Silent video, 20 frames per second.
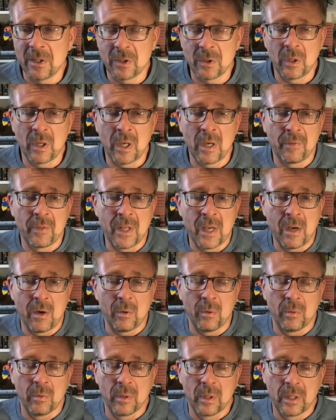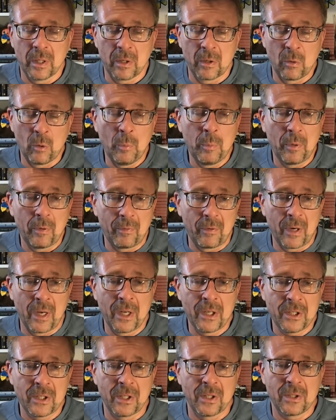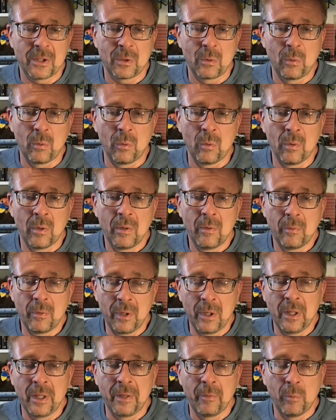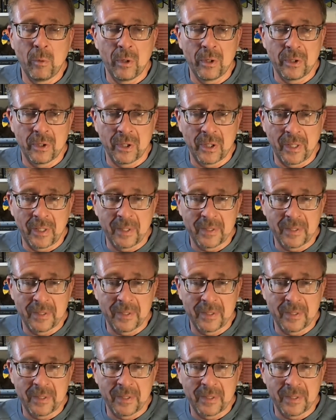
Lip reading: So you have now a group of Russians who really want